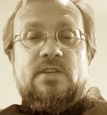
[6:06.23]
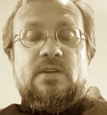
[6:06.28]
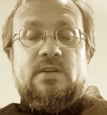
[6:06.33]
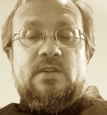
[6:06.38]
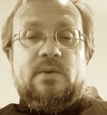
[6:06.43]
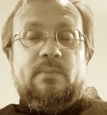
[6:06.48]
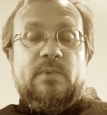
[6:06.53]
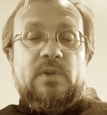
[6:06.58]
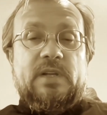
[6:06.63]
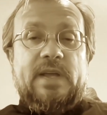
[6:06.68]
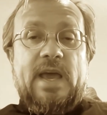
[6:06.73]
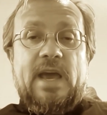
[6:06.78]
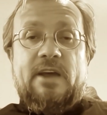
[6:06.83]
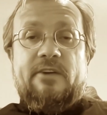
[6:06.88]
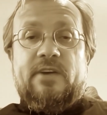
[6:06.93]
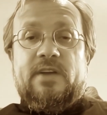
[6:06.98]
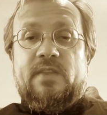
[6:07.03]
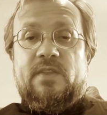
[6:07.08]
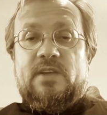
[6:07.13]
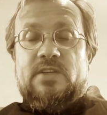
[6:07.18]
the
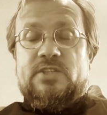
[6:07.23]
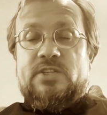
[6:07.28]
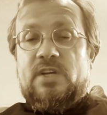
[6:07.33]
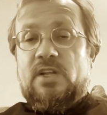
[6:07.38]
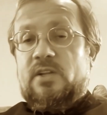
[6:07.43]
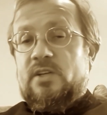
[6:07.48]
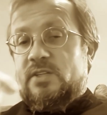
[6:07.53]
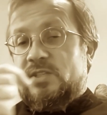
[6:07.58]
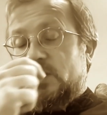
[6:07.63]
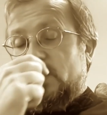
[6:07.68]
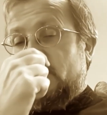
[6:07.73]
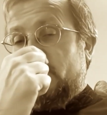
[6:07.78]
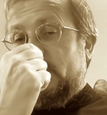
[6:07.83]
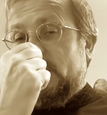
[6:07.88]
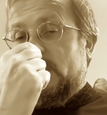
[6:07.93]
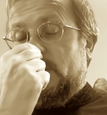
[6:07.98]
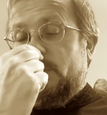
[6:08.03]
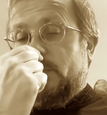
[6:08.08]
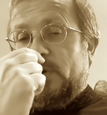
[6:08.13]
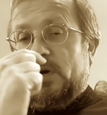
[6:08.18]
Bulgarian, the Ser Serbian
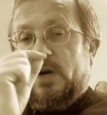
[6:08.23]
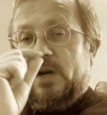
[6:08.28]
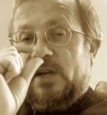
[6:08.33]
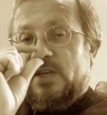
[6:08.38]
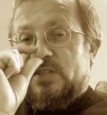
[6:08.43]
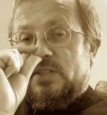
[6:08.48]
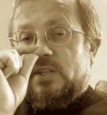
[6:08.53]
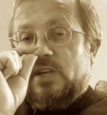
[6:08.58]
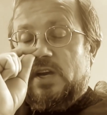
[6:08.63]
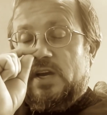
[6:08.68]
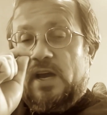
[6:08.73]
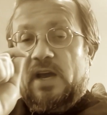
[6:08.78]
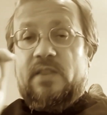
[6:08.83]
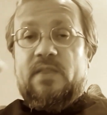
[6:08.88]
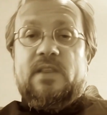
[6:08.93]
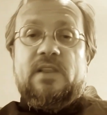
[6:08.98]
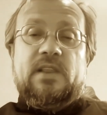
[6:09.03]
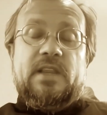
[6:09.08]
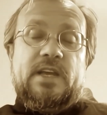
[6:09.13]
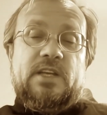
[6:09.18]
empires, and
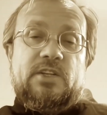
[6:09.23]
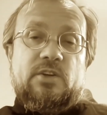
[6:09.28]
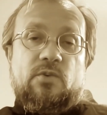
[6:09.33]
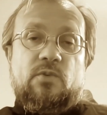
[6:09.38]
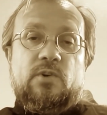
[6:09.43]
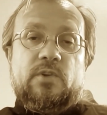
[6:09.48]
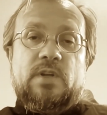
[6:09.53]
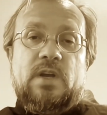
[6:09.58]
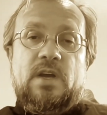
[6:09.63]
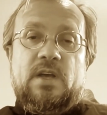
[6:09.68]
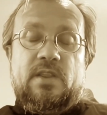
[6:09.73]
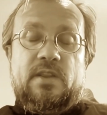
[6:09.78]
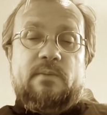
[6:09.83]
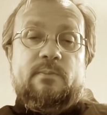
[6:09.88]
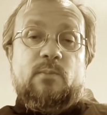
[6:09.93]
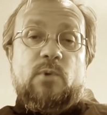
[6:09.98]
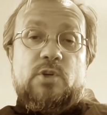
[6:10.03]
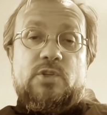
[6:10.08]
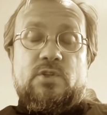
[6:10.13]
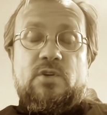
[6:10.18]
later on the
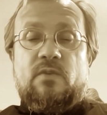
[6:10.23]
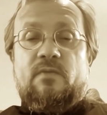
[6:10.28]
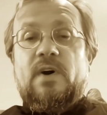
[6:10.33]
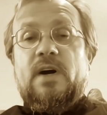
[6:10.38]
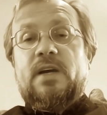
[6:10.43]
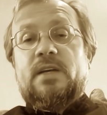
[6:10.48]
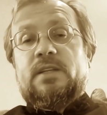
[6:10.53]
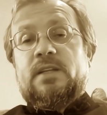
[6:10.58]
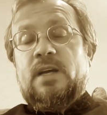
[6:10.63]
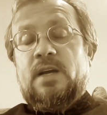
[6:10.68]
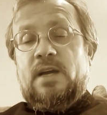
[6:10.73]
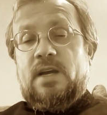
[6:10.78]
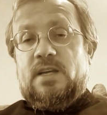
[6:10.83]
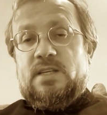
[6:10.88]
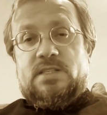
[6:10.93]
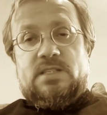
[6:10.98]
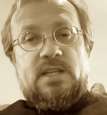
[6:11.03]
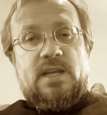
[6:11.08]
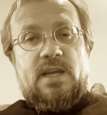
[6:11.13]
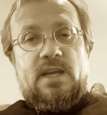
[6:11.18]
Moscovite
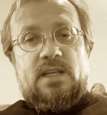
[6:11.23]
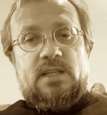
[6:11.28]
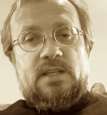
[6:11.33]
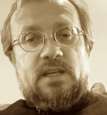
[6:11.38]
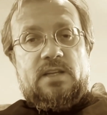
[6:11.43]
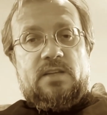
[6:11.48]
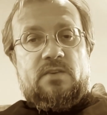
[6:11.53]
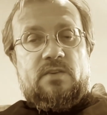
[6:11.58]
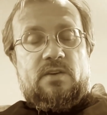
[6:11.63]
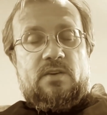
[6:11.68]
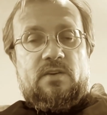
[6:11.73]
state and,